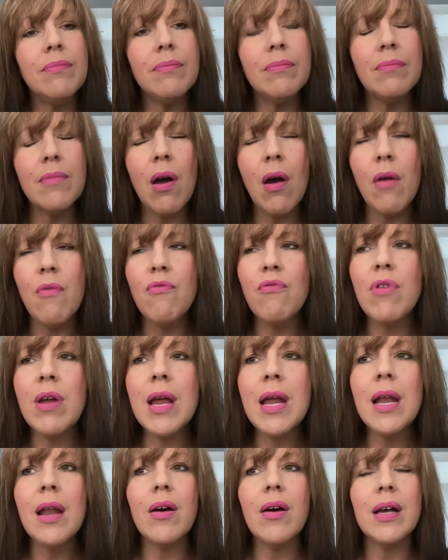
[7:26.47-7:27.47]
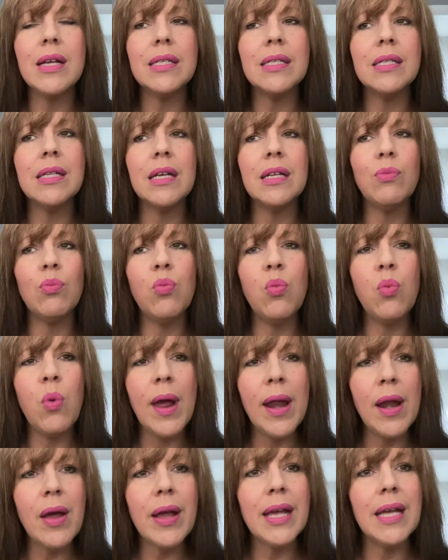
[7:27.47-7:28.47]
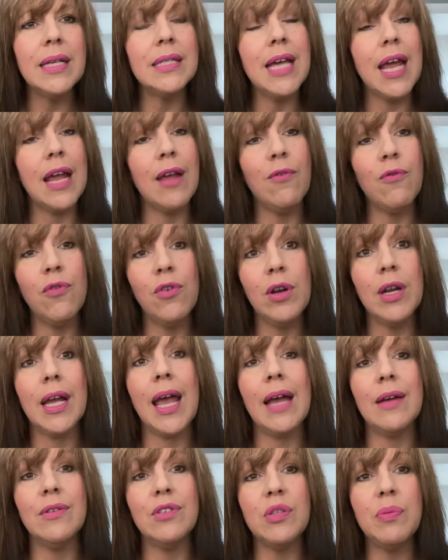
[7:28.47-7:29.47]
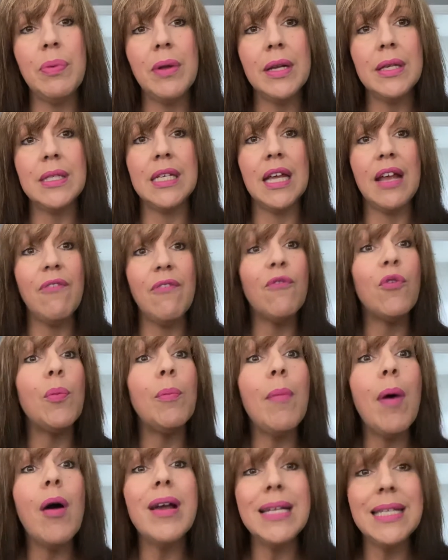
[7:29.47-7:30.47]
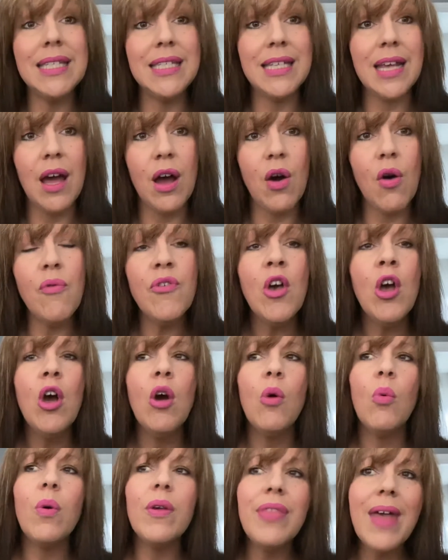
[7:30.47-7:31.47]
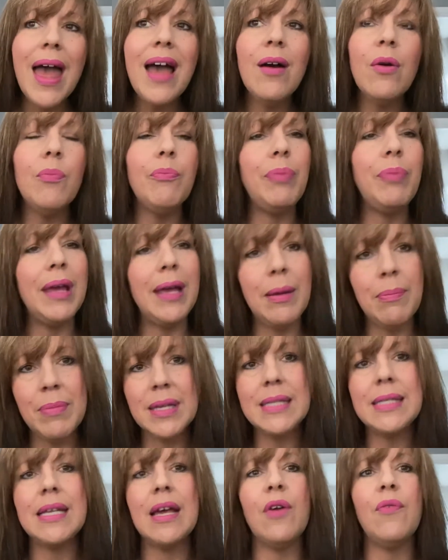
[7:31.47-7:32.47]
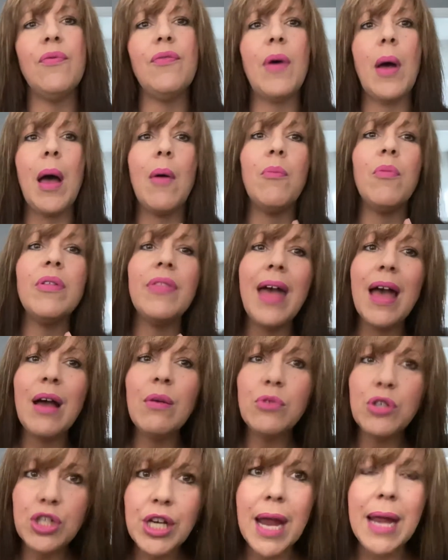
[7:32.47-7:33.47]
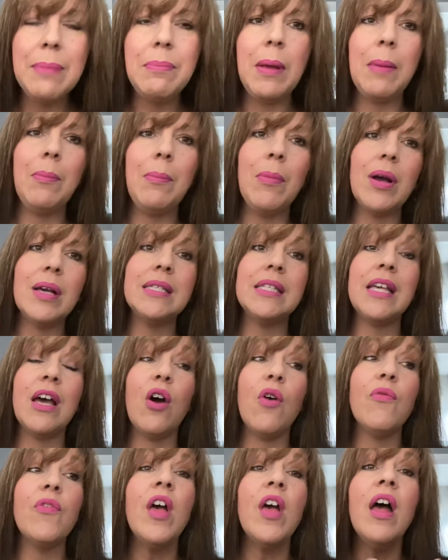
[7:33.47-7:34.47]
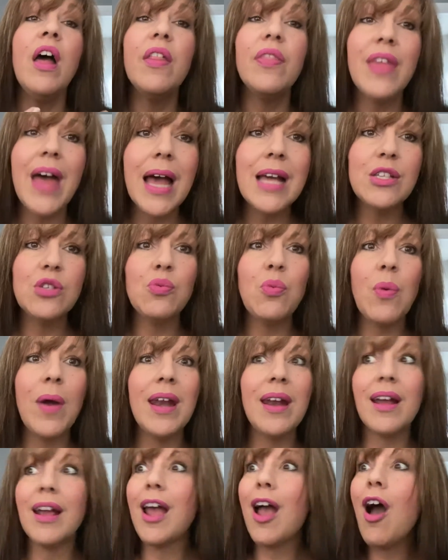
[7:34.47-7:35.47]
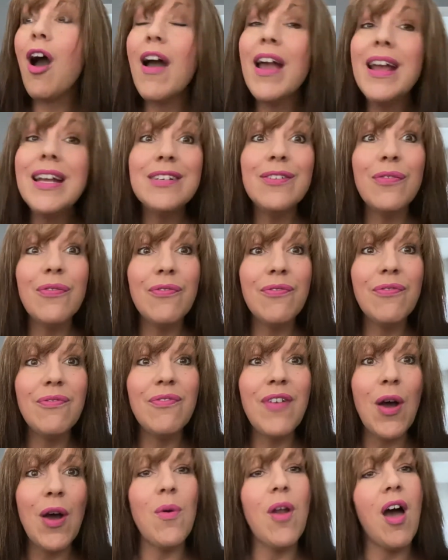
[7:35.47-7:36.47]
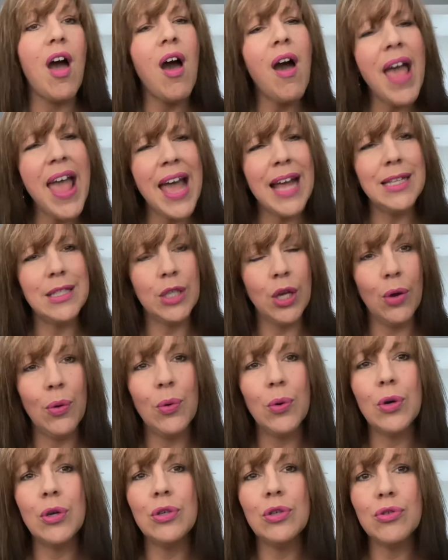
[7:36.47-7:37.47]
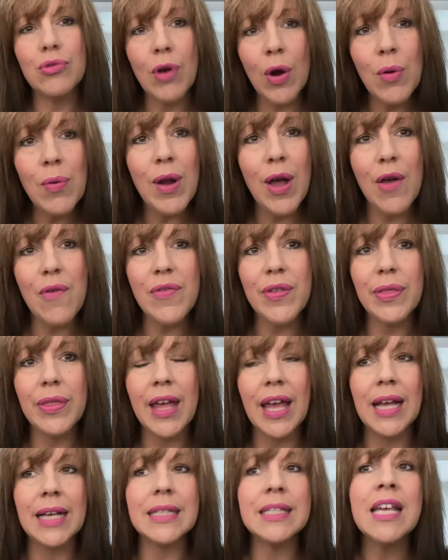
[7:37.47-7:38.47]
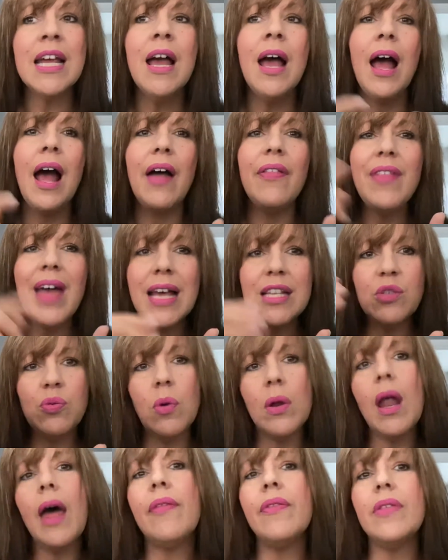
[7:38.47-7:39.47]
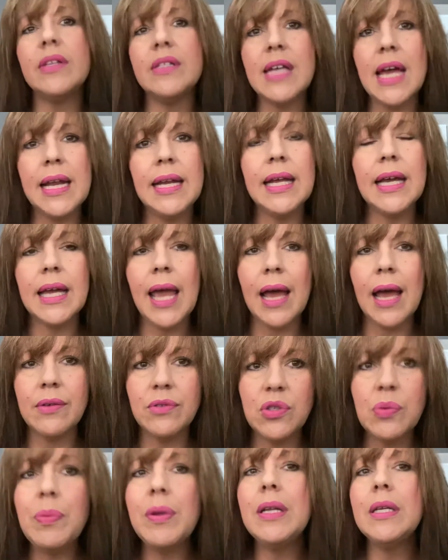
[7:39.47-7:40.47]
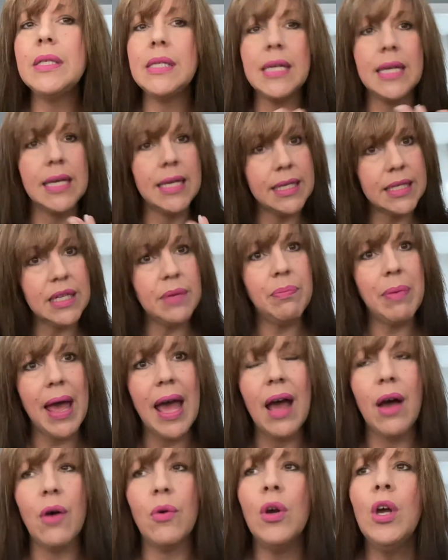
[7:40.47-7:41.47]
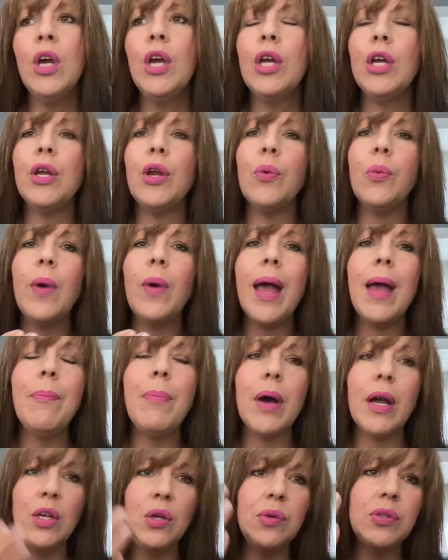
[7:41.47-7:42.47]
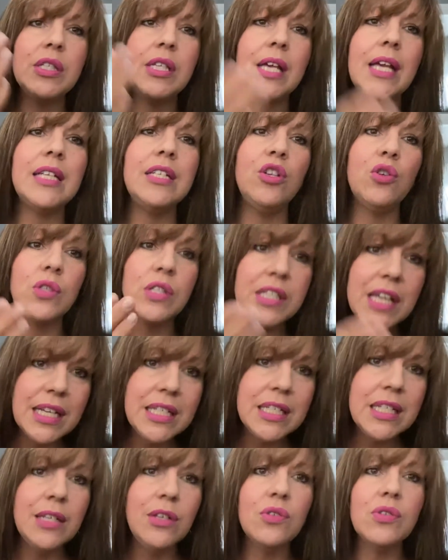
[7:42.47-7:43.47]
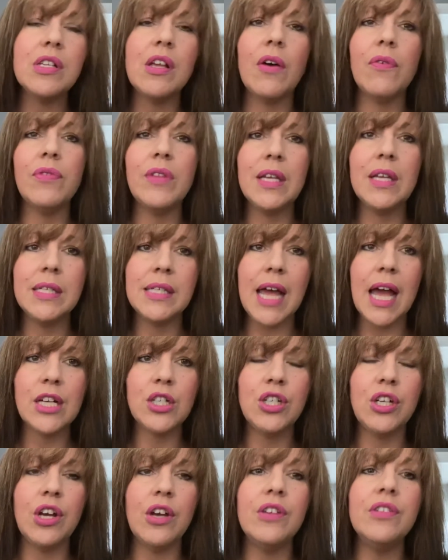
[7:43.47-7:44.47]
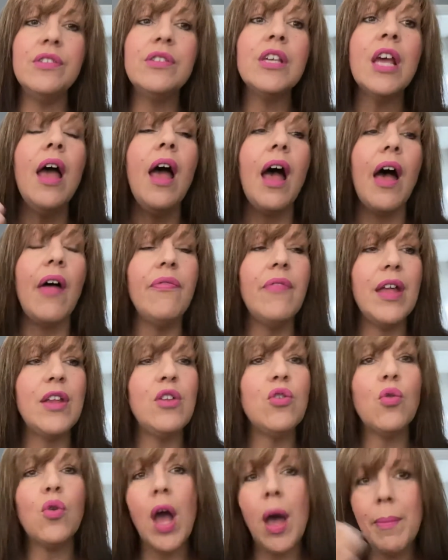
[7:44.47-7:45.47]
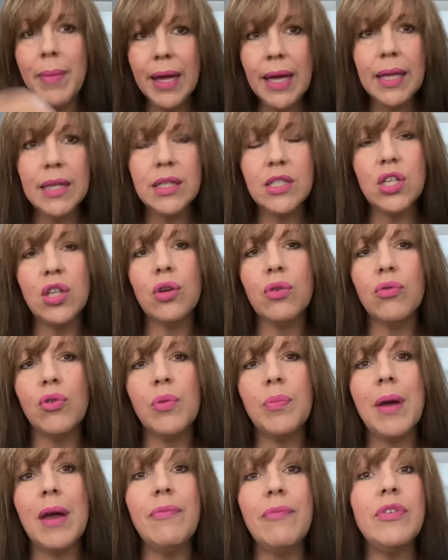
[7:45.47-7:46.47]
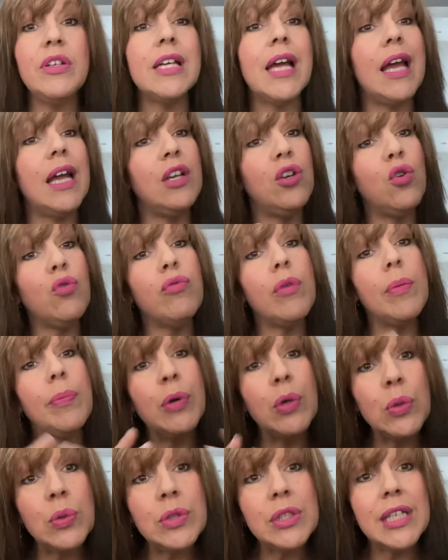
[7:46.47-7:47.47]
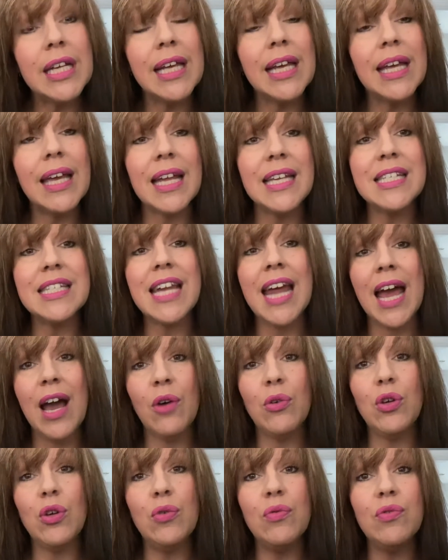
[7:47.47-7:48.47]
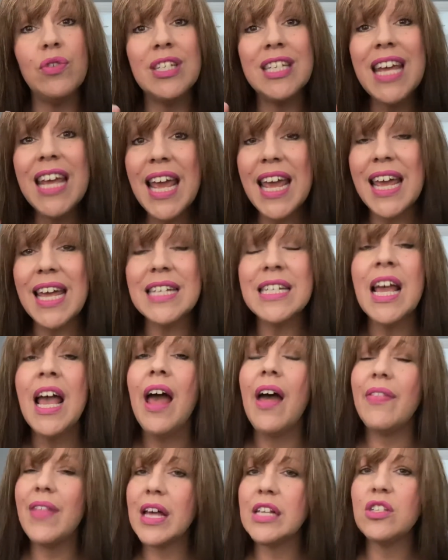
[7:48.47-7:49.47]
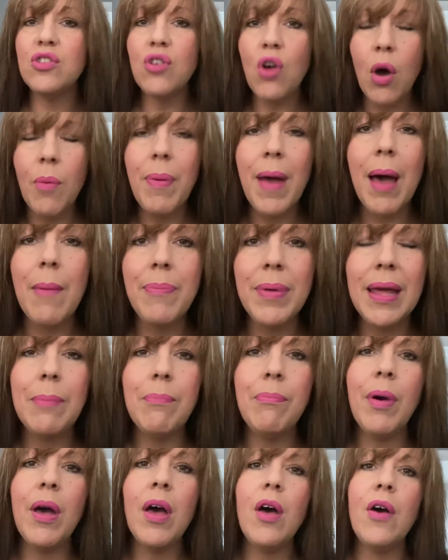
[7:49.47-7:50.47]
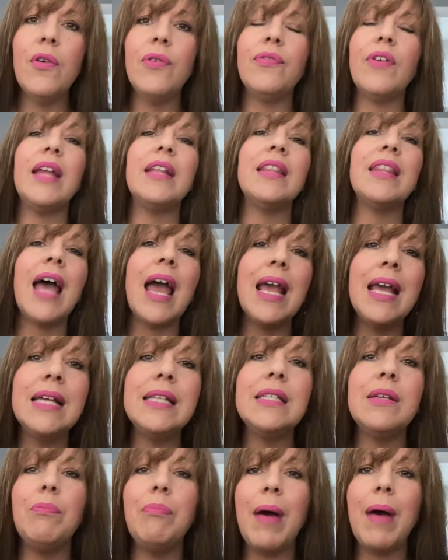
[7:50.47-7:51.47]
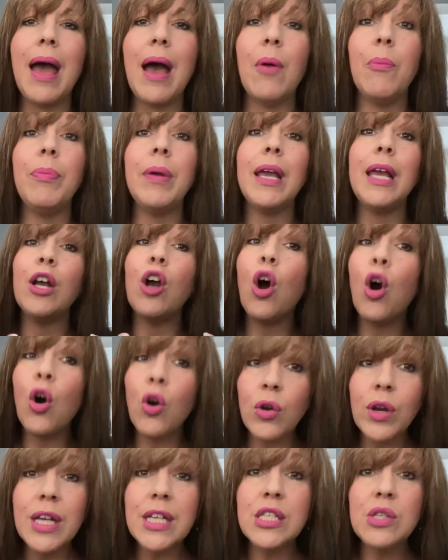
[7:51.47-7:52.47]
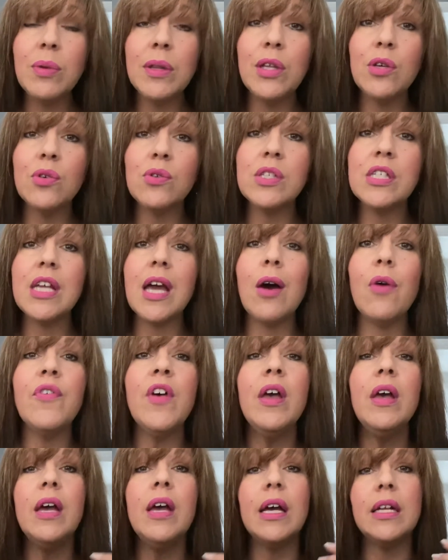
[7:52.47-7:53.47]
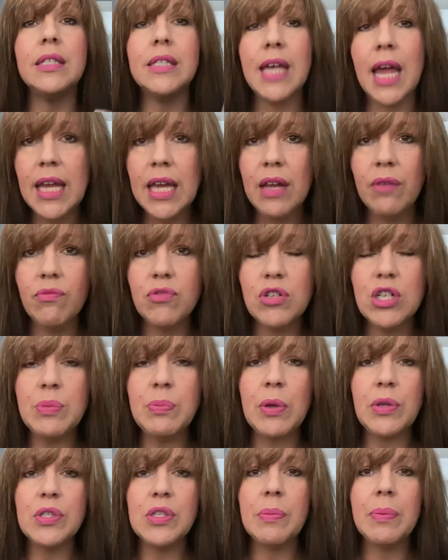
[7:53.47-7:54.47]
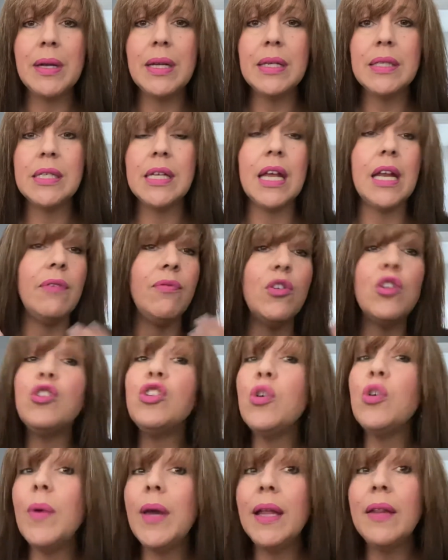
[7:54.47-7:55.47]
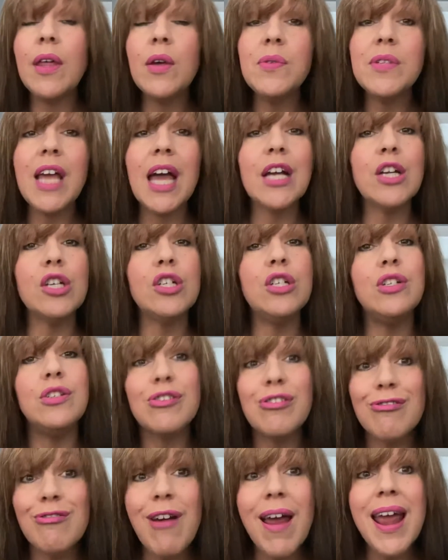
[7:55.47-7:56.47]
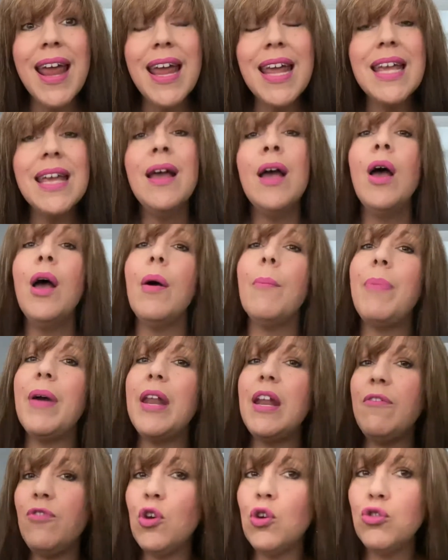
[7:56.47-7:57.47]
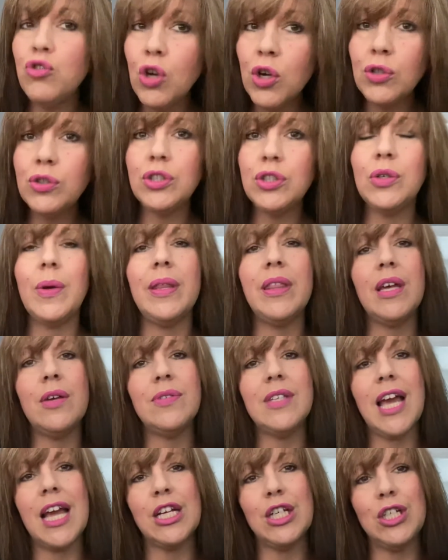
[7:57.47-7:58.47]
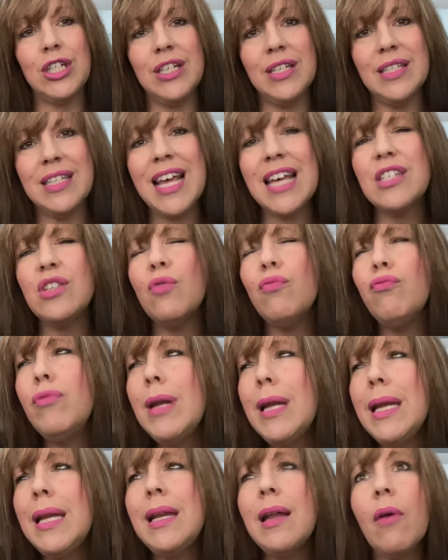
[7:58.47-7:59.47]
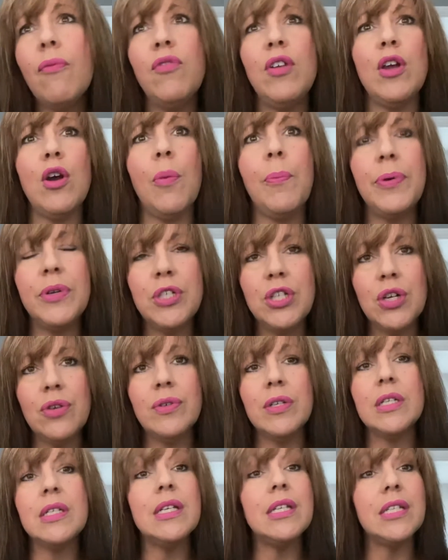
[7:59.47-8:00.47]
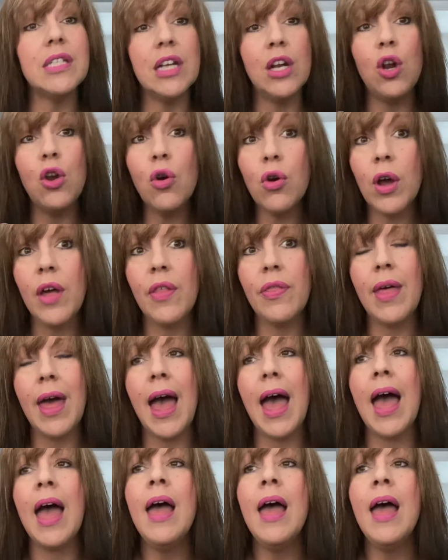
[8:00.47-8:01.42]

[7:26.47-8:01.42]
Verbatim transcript: I realized that when I can take full accountability for myself without beating myself up, without shaming myself, that's when I kind of felt like I had total control over things. And that's what like the daily accountability is about, you know, whereby you set you're setting yourself these actions and then you're coming into the group every day and you're reporting against how you did. And that's not about being perfect. That is about being honest with yourself and taking responsibility. And if you're doing those actions, great. But if you're not doing those actions, that's a really lovely opportunity to look at that